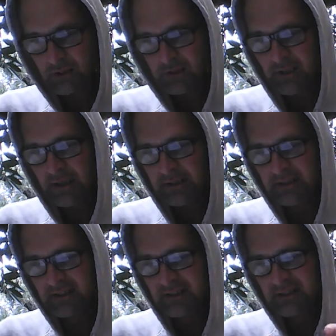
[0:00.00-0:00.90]
Yet
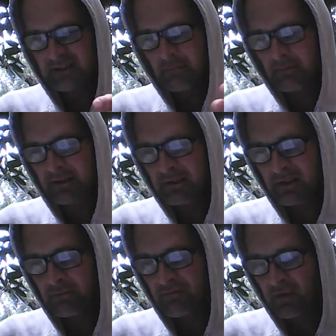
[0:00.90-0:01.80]
it sets up an
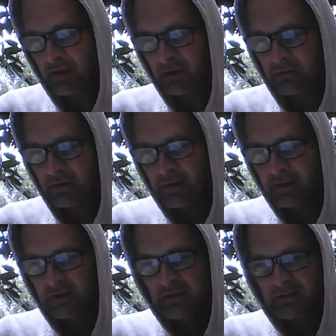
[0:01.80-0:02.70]
income flow.
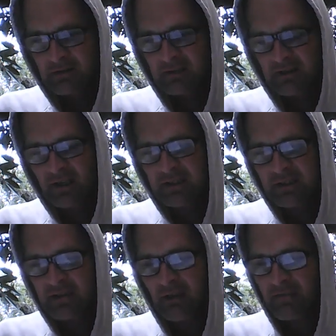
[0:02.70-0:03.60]
So this
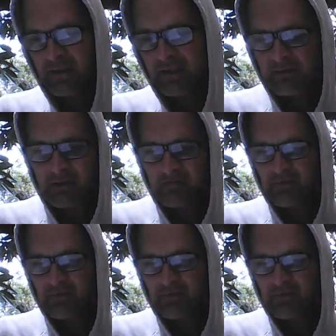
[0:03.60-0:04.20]
idea of having an income